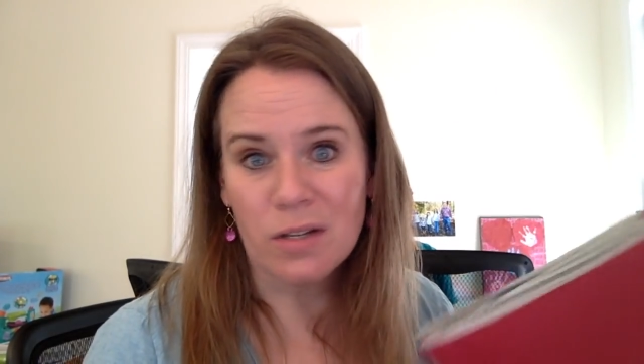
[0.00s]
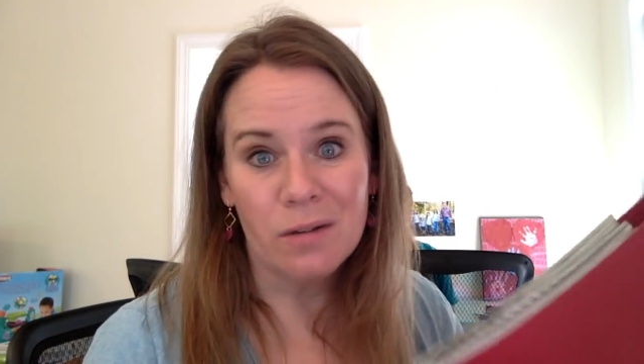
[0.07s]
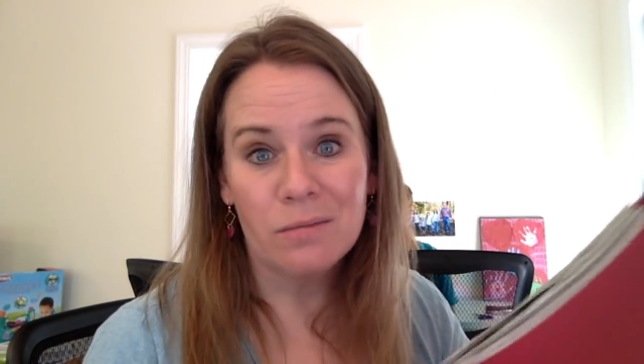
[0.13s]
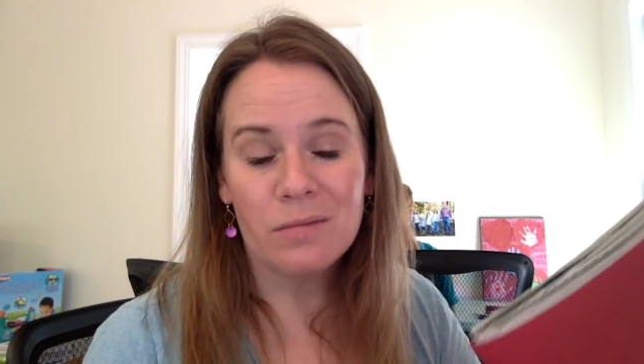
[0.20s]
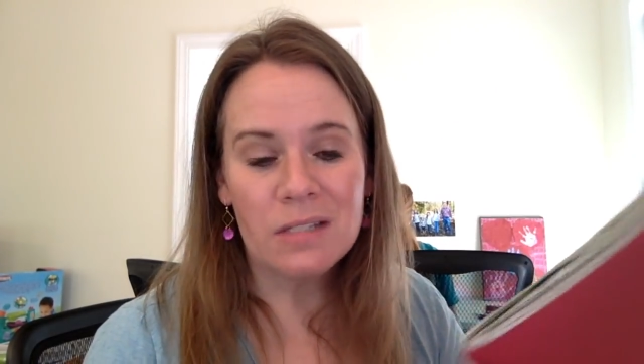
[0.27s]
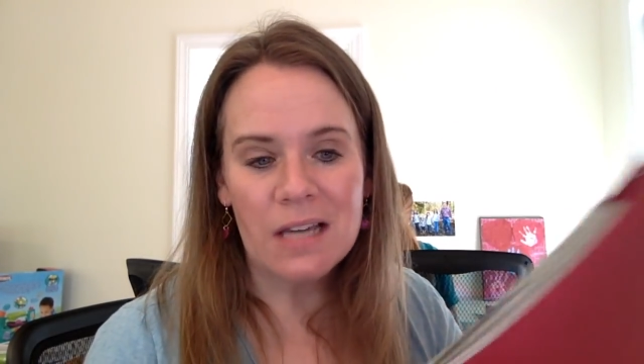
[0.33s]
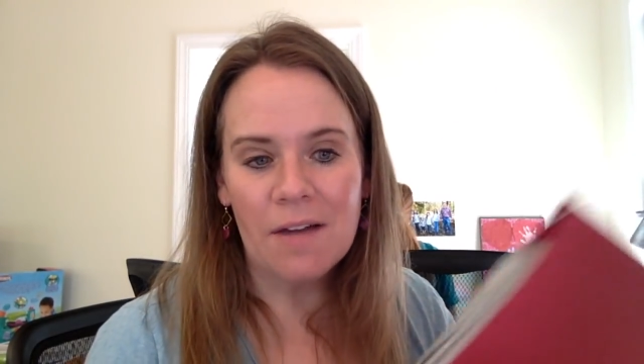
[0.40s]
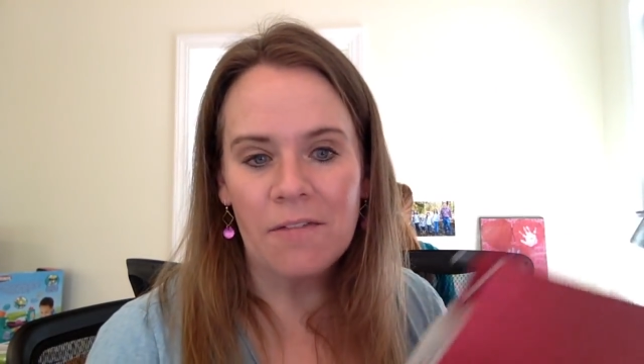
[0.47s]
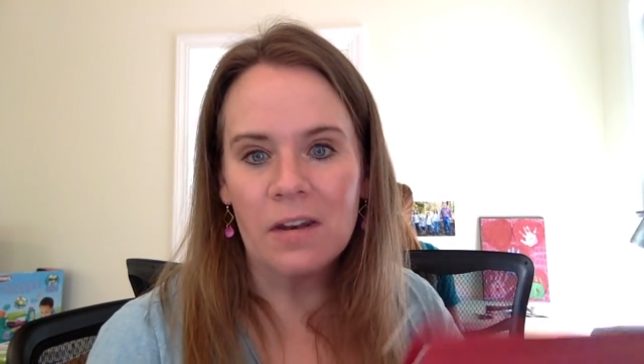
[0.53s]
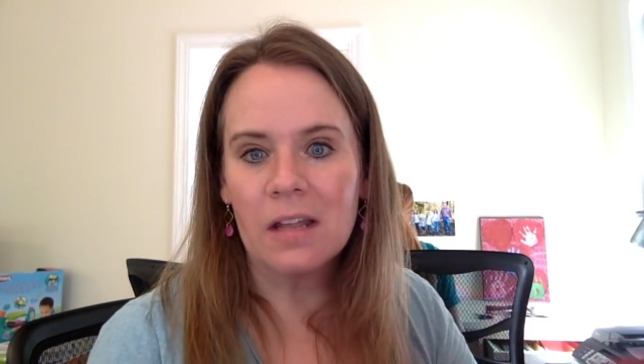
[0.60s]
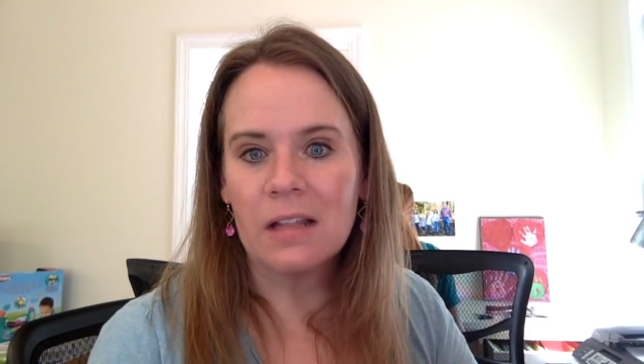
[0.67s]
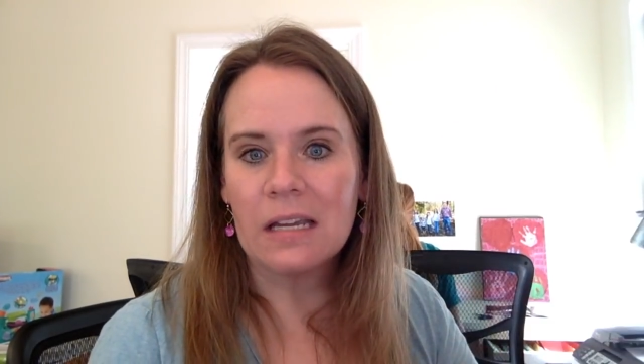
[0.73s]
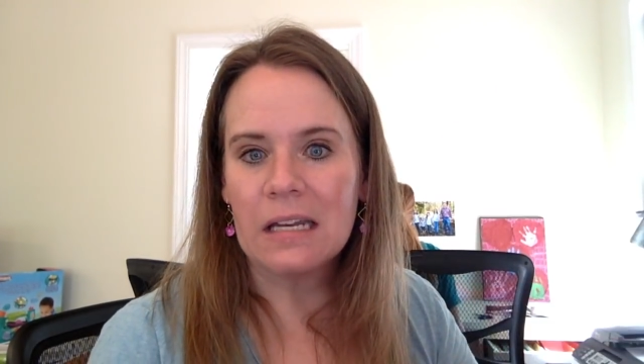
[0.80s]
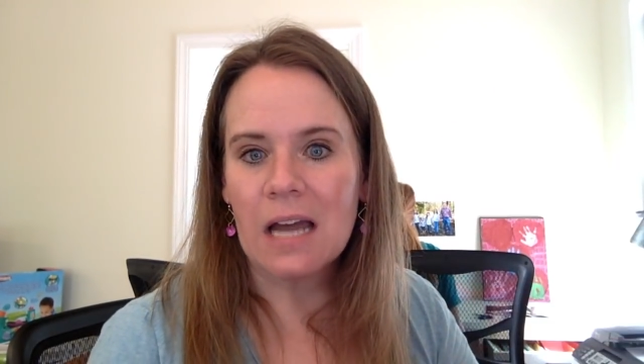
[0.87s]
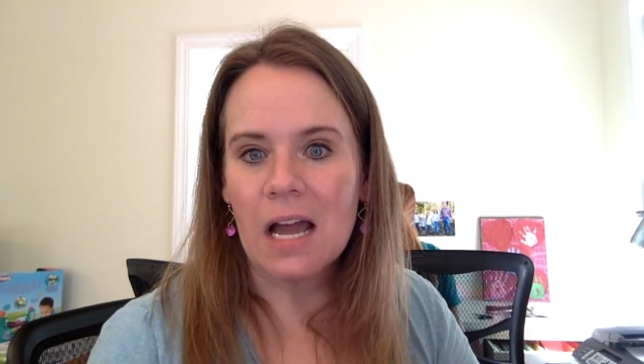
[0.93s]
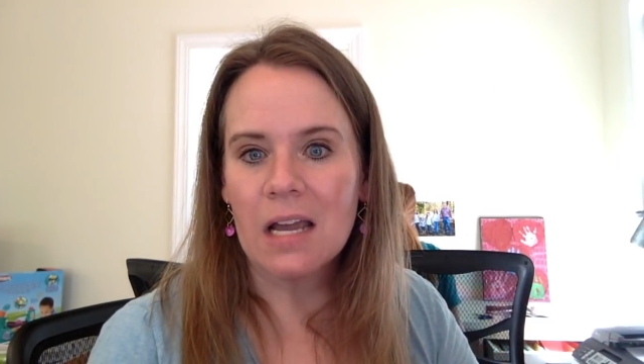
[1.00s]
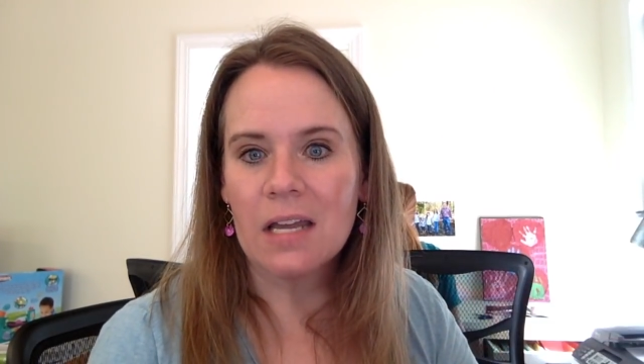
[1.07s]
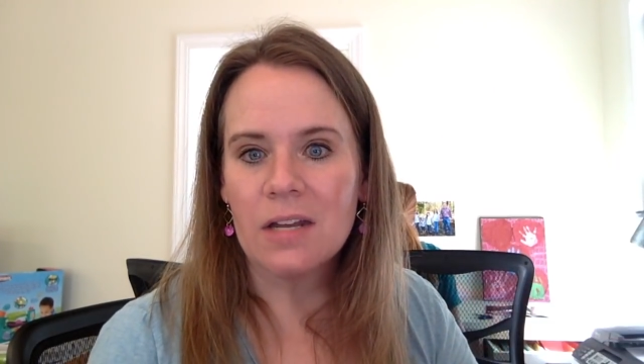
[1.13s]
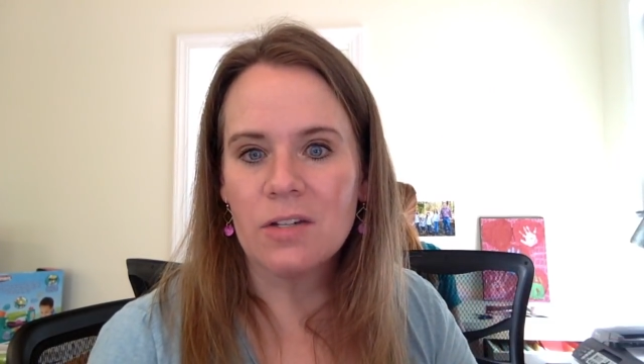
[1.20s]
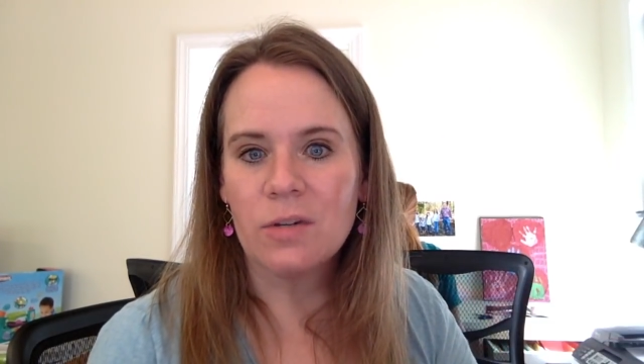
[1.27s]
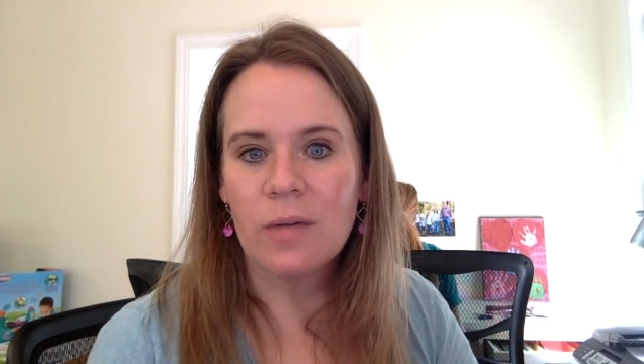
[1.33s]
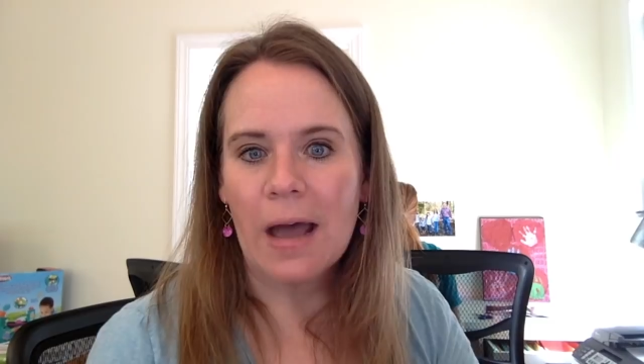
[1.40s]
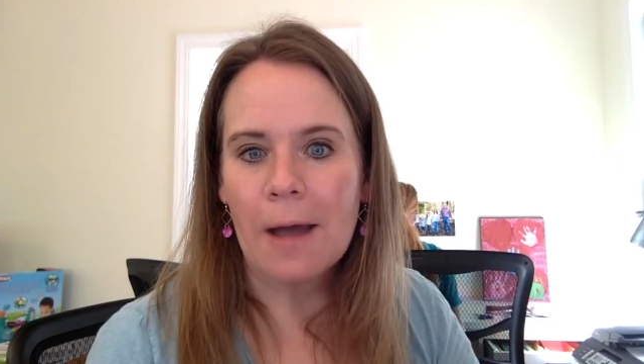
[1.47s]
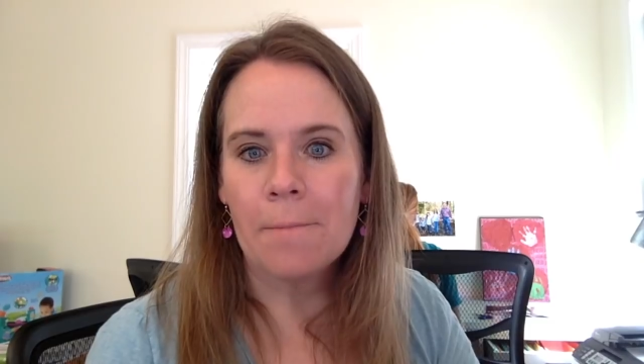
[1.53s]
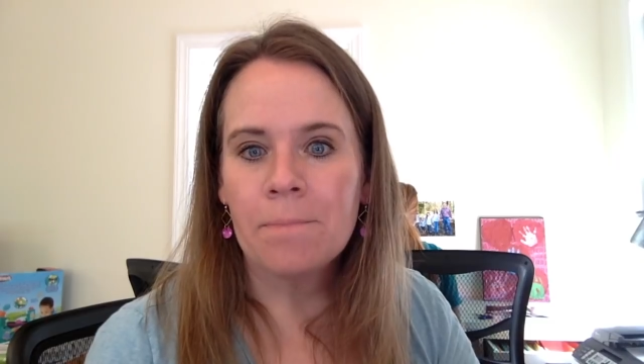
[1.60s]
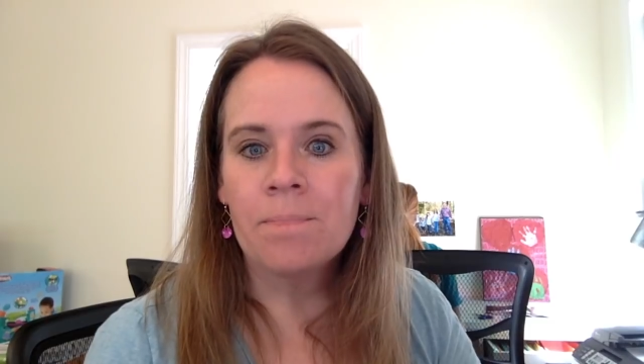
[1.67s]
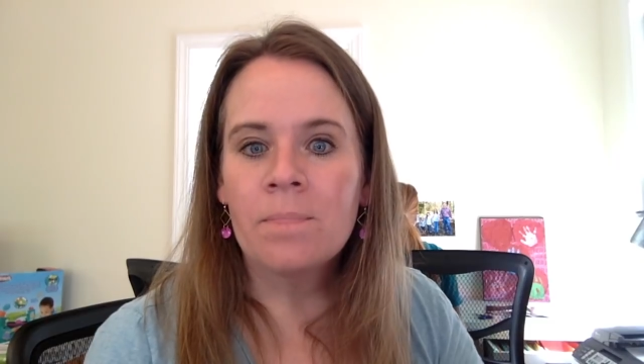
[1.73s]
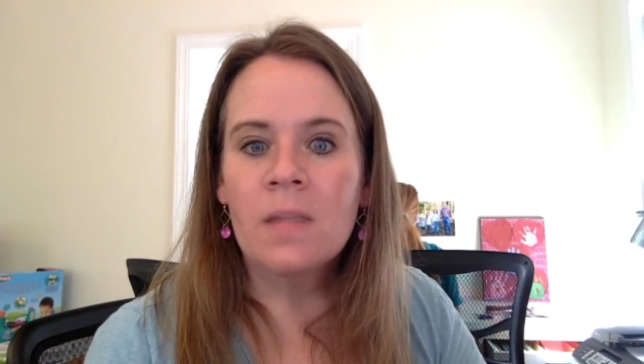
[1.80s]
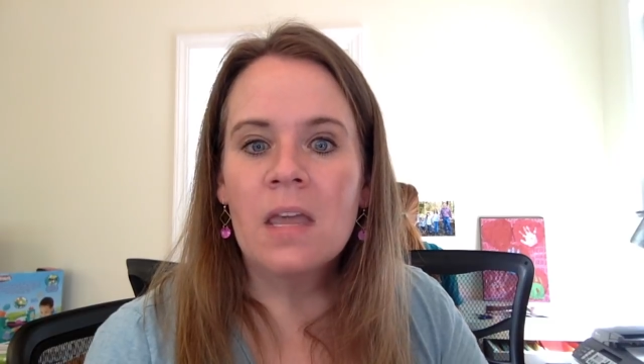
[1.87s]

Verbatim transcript: So definitely not going to do that.